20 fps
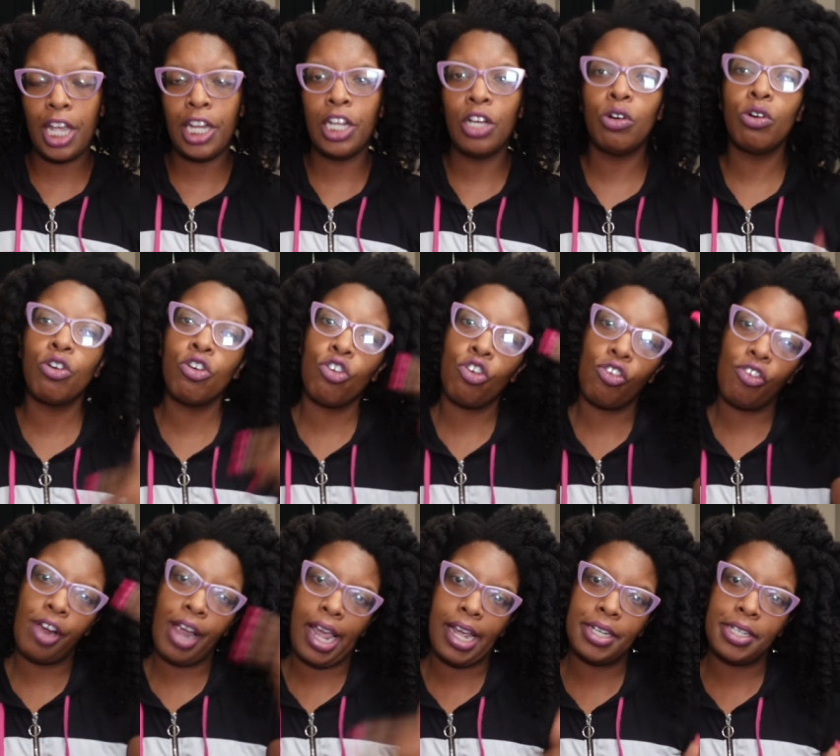and it'll
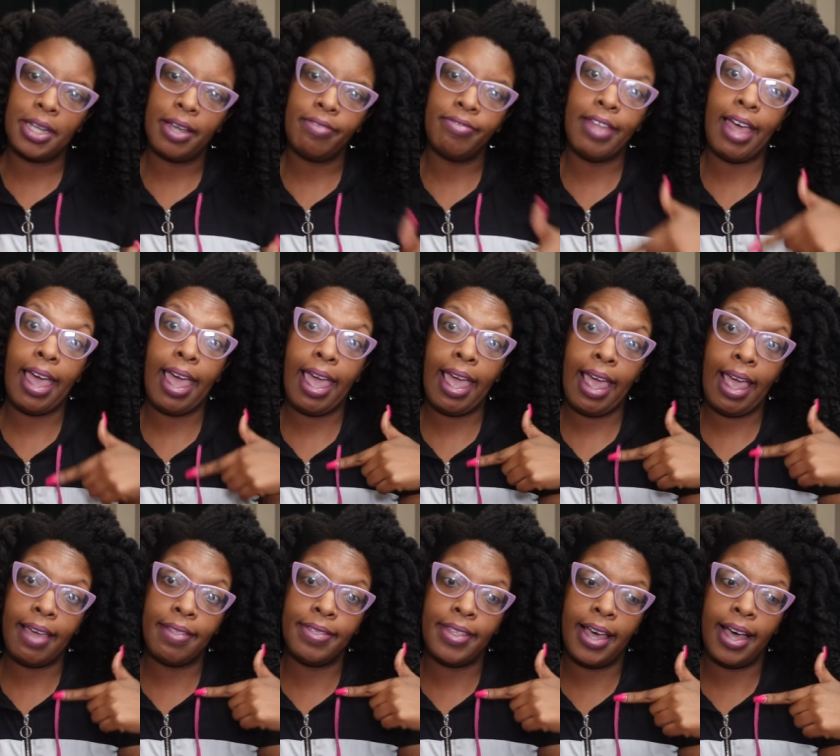create the
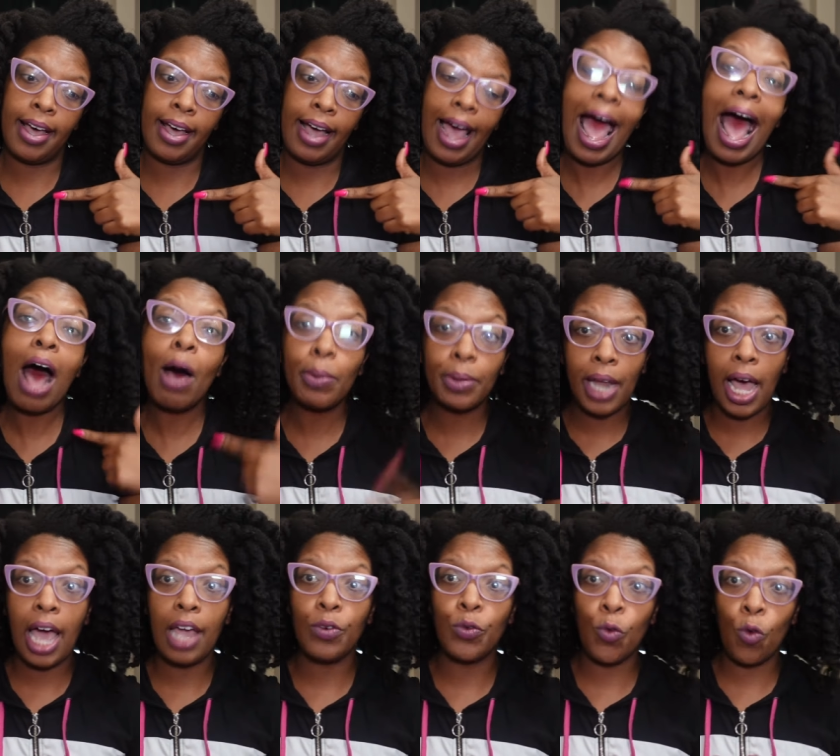the
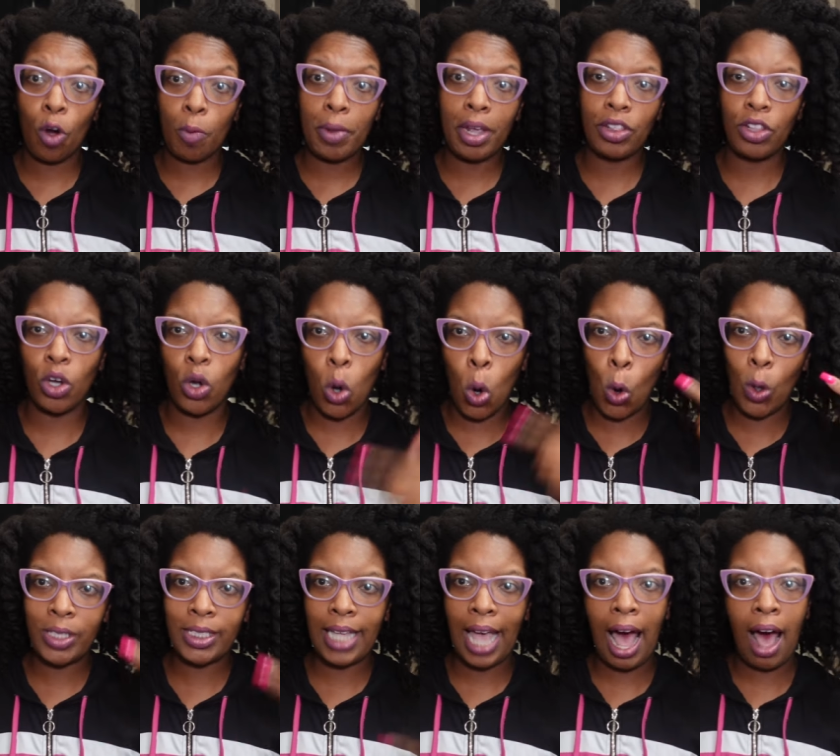outline for me, the
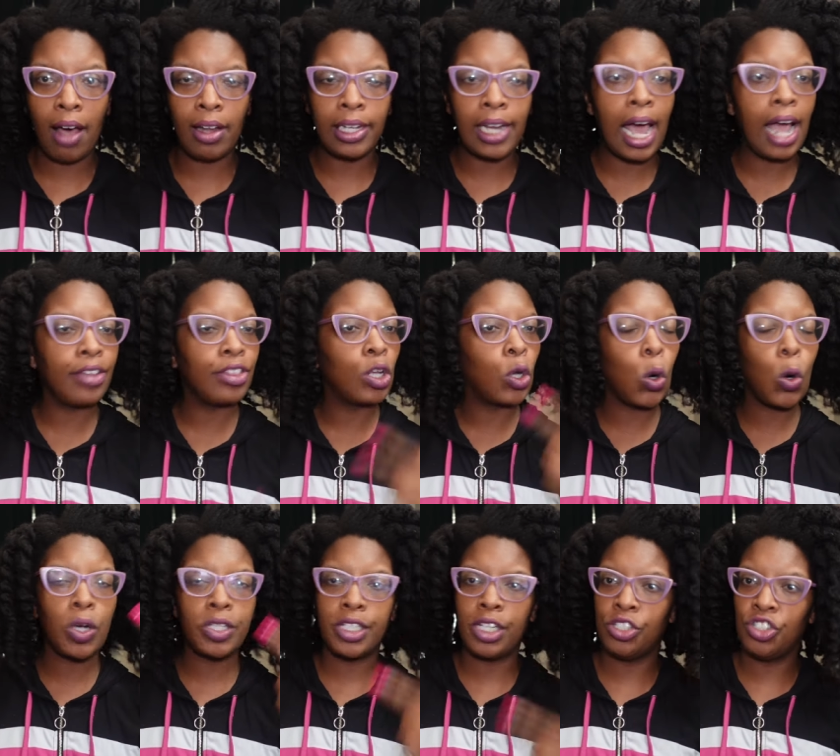course outline, the
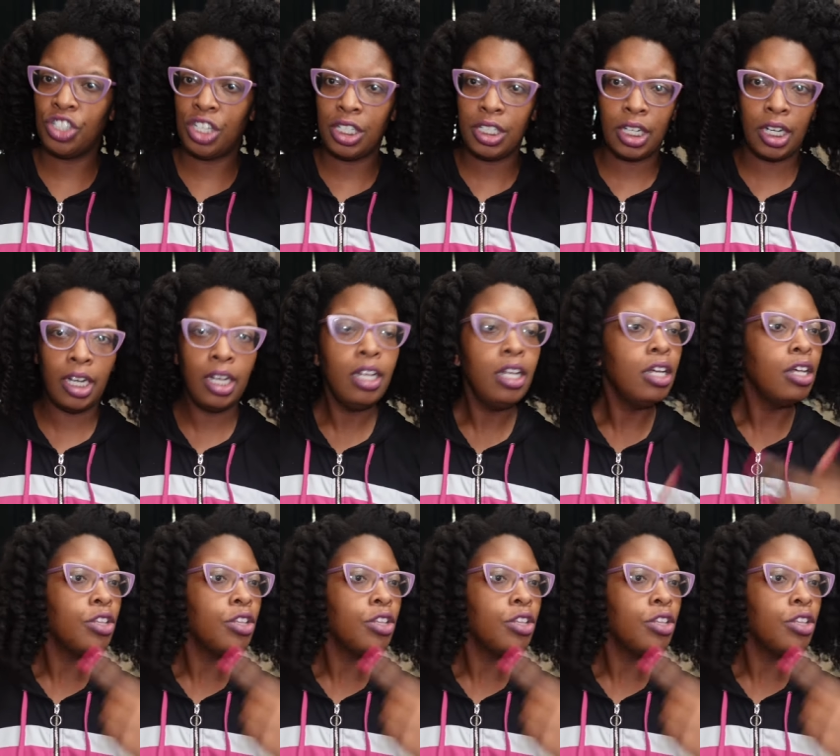course agenda,